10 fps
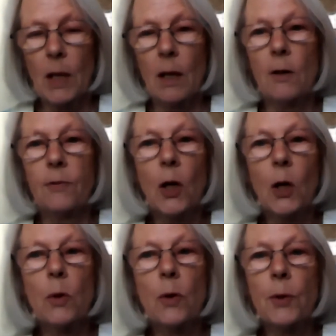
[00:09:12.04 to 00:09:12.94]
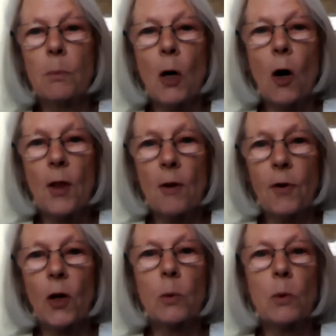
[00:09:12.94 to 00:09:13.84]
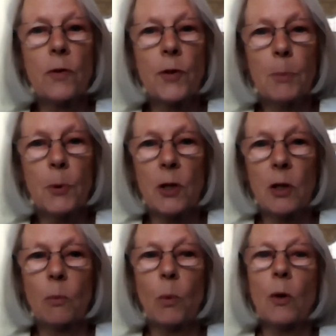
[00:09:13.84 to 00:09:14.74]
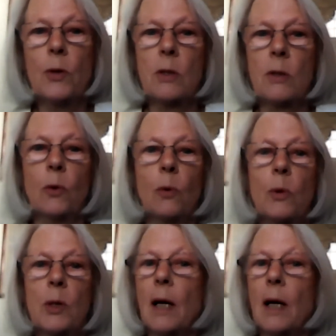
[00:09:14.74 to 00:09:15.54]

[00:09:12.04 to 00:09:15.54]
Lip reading: The follower of the Buddha was called